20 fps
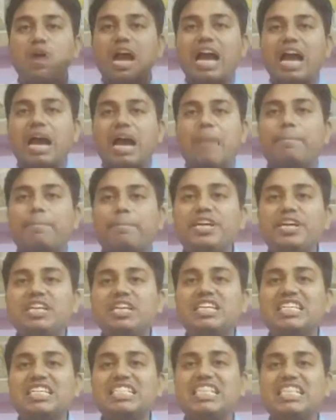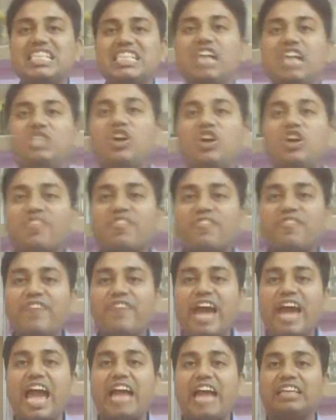pierce your
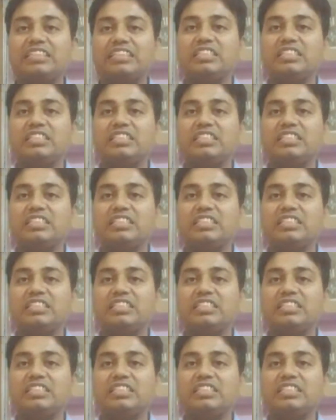fangs,